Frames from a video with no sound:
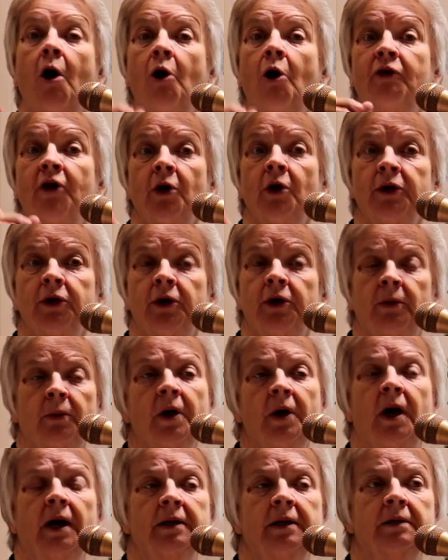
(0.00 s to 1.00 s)
although, you know
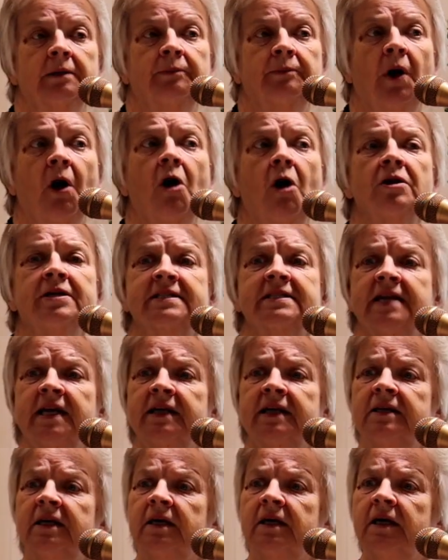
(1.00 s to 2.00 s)
what? Paul
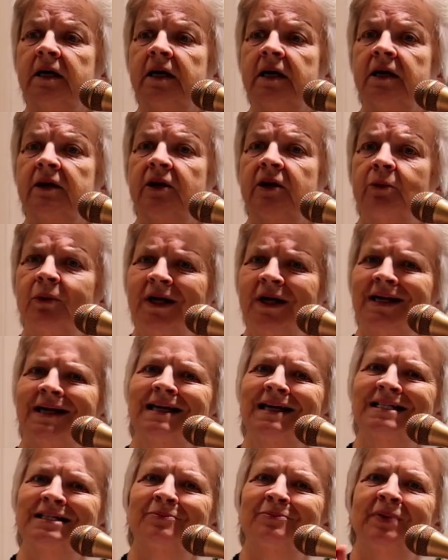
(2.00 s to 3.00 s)
said that we
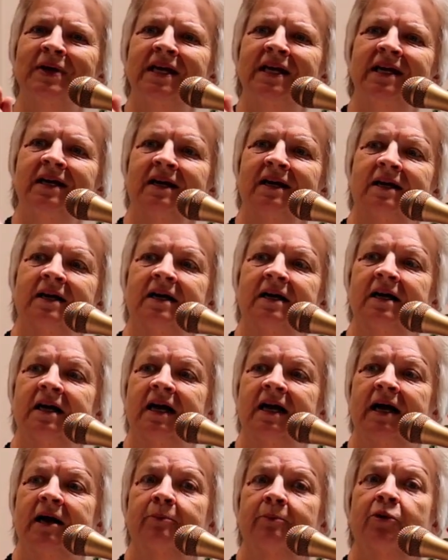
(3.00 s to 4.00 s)
need to be
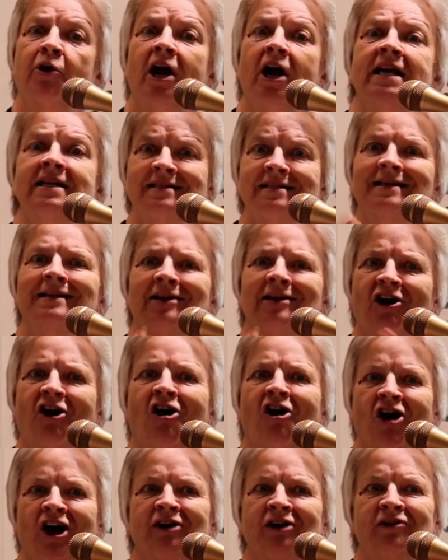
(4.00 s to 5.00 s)
praising
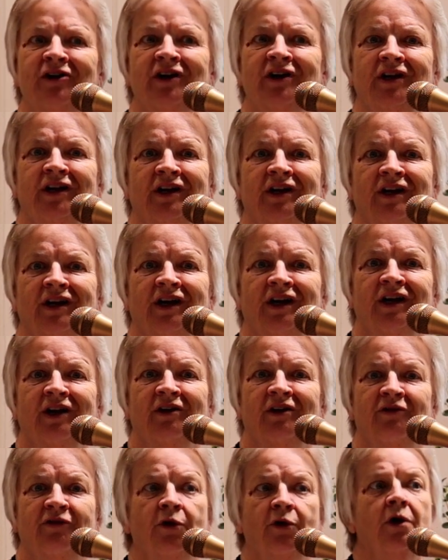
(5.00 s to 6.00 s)
God
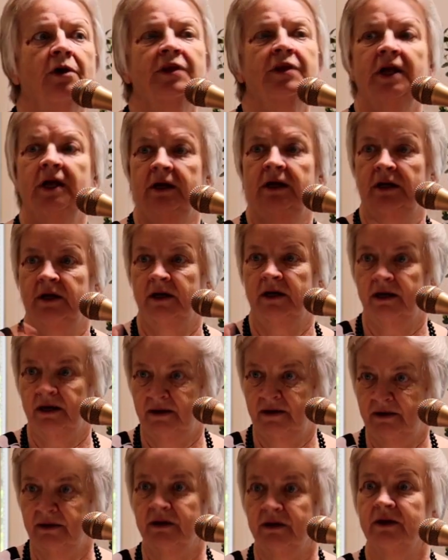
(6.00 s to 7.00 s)
for
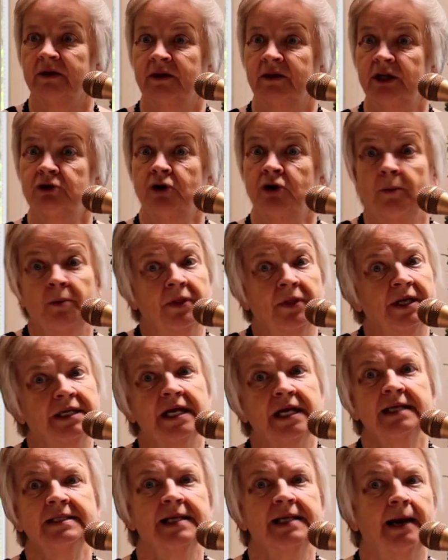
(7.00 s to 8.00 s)
the trouble that
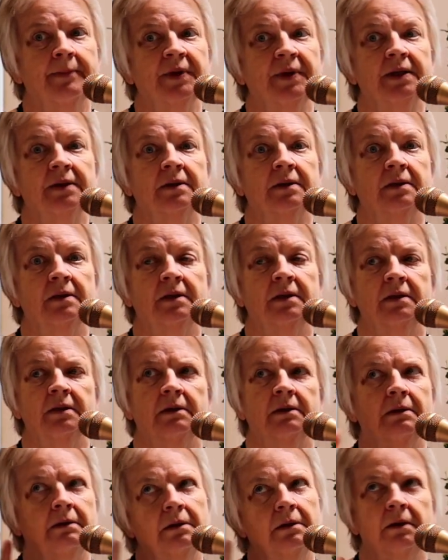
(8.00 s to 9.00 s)
does
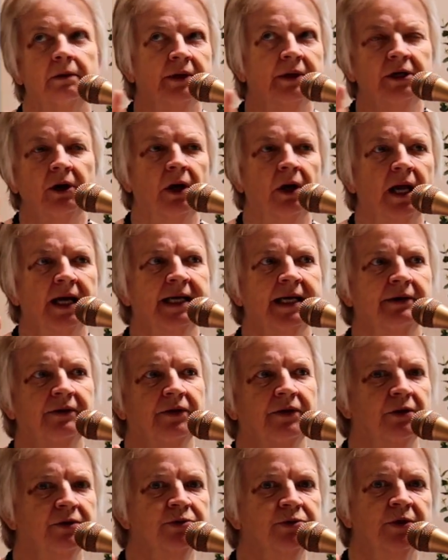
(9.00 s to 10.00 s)
happen. We don't like
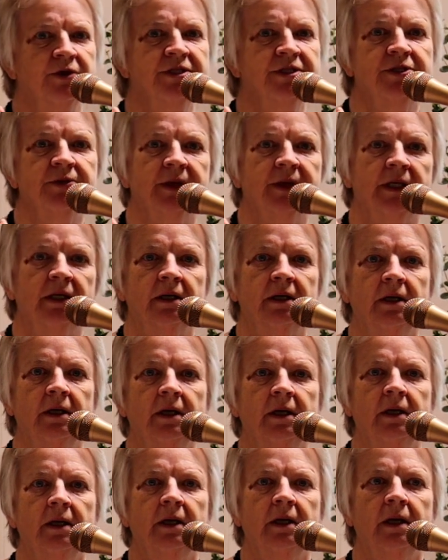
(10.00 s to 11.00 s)
hearing those words, do we?
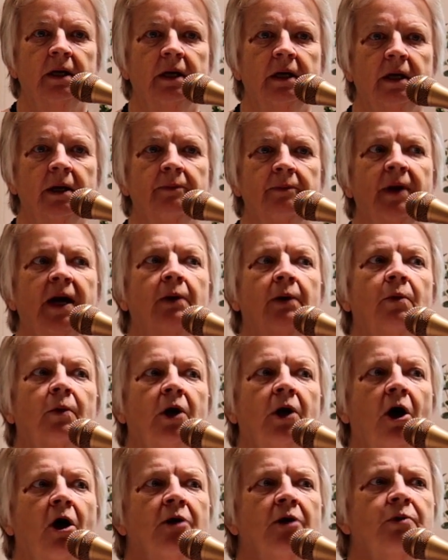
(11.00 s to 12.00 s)

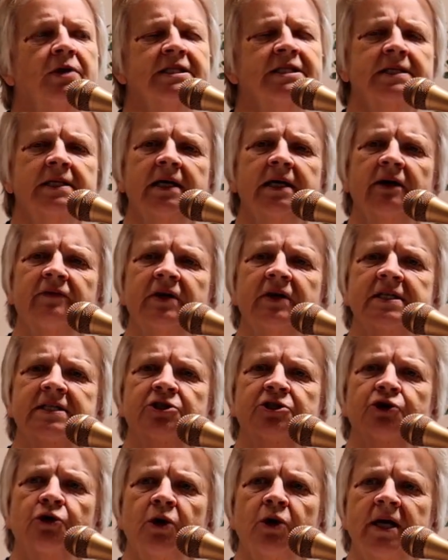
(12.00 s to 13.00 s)
But God wants to give
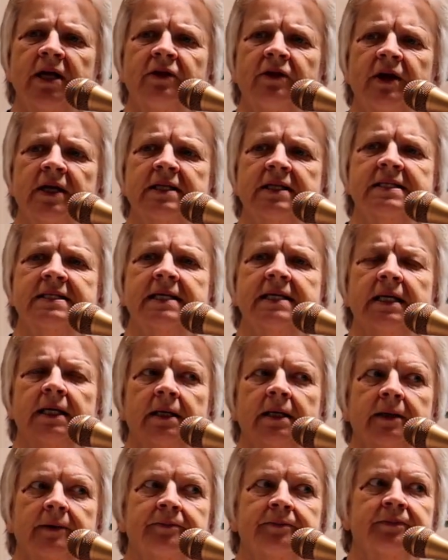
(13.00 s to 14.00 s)
us joy that's
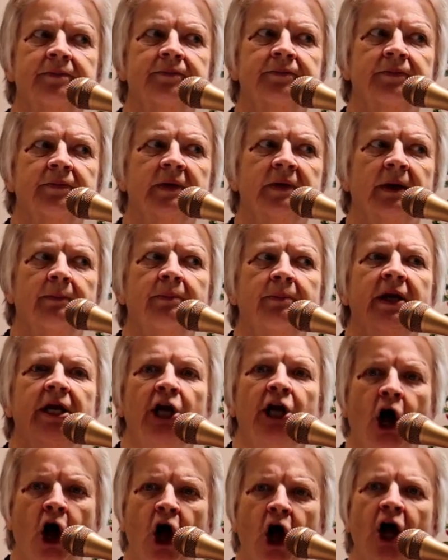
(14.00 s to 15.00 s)

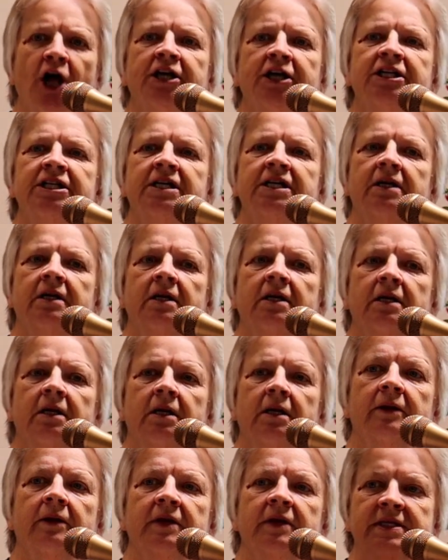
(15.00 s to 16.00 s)
beyond
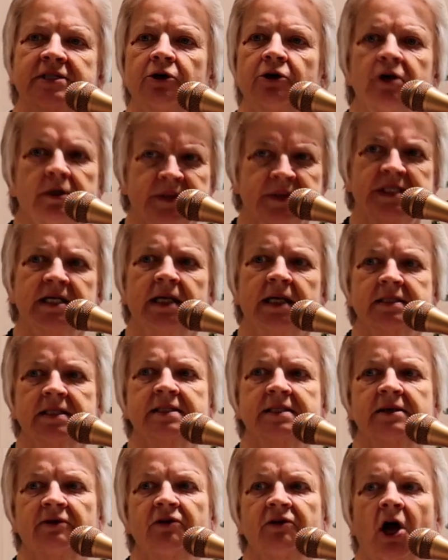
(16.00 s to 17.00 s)
the
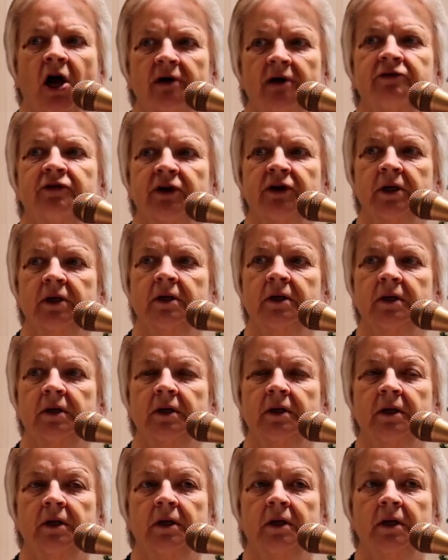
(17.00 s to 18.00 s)
circumstances of life.
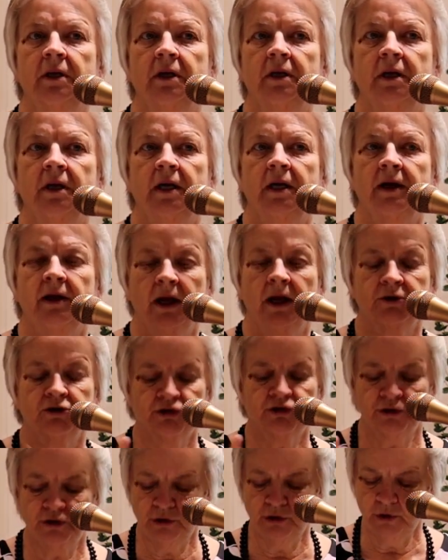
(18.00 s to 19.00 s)

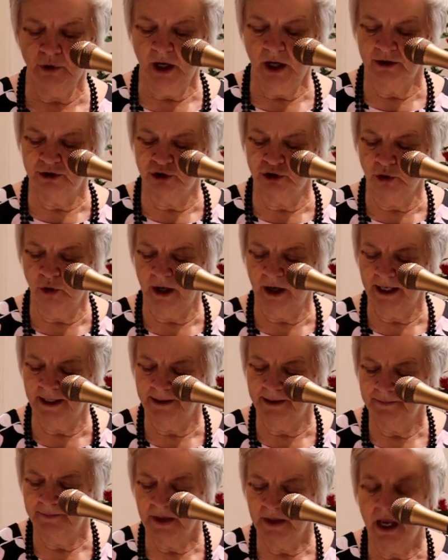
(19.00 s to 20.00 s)
True joy.
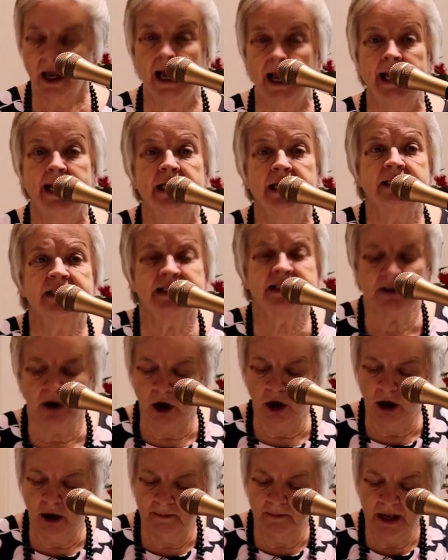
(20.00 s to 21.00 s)
In
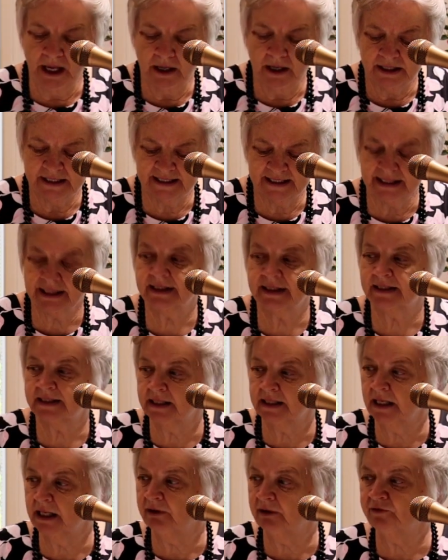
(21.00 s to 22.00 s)
Psalm
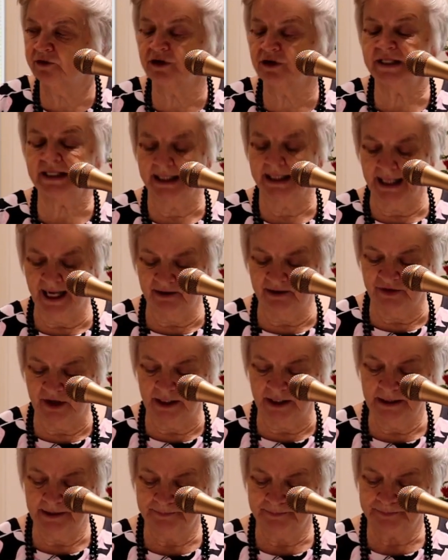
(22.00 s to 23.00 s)
16, verse
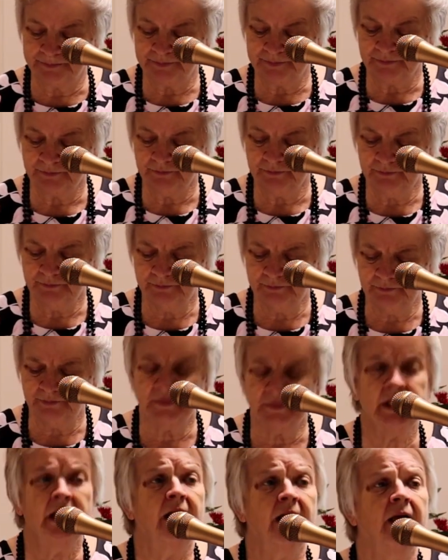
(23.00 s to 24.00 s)
11,
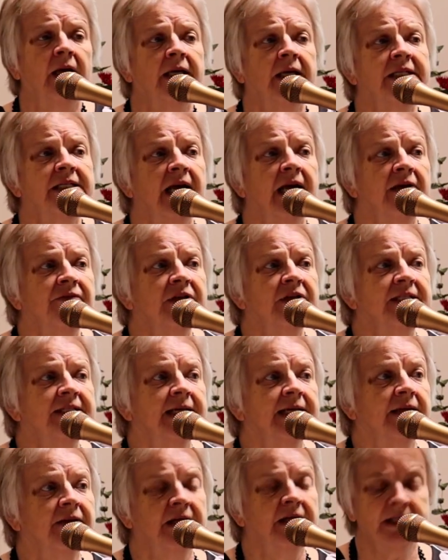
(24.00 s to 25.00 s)
David
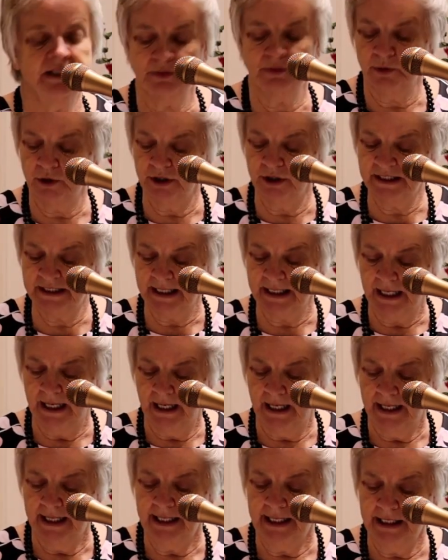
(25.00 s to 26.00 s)
said these words,
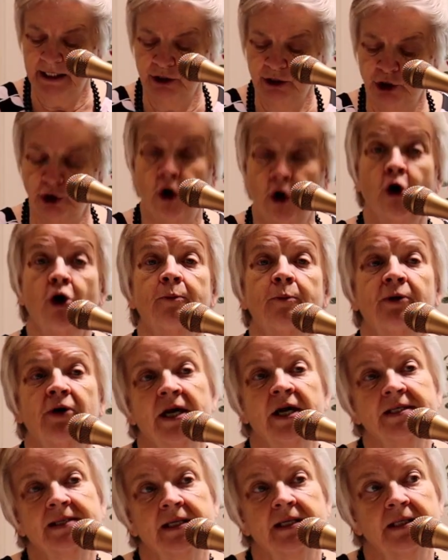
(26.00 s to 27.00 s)
in your
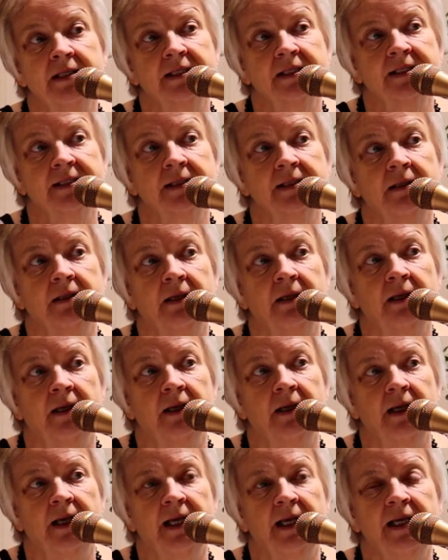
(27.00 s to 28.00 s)
presence
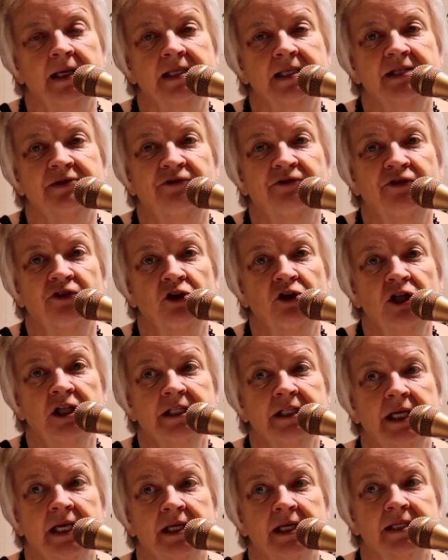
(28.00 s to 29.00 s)
is
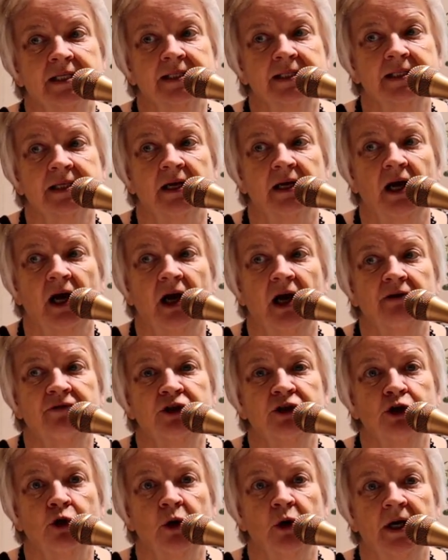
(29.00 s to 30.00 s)
fullness
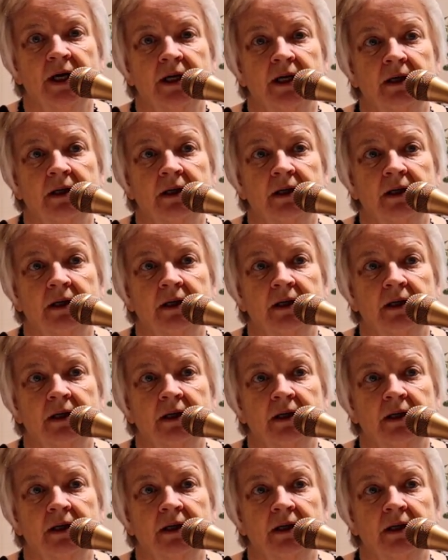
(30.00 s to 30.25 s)
of joy.